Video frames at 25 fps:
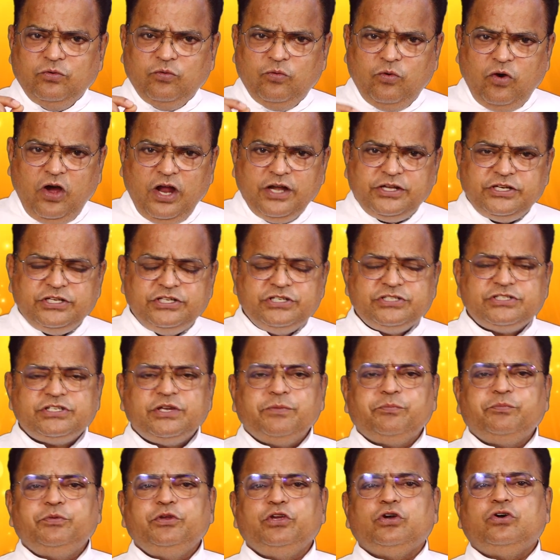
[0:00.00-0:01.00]
what is
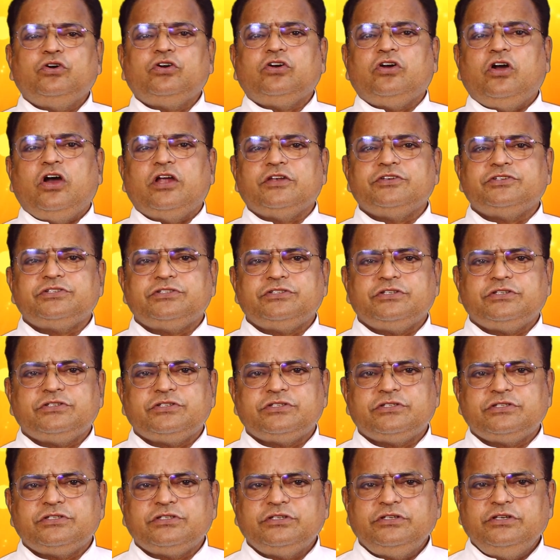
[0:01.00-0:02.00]
a pure
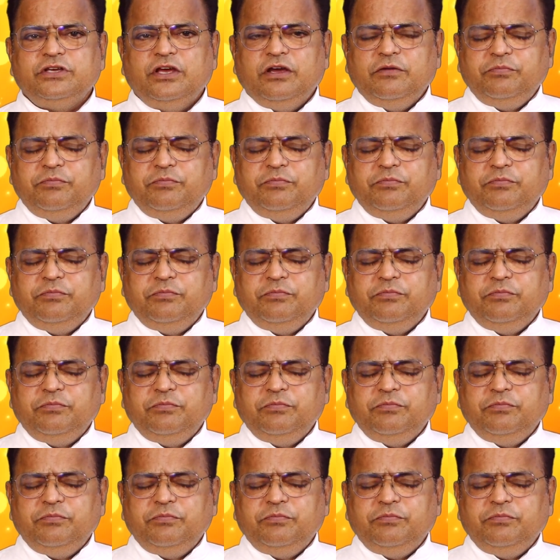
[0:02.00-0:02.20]
conscience.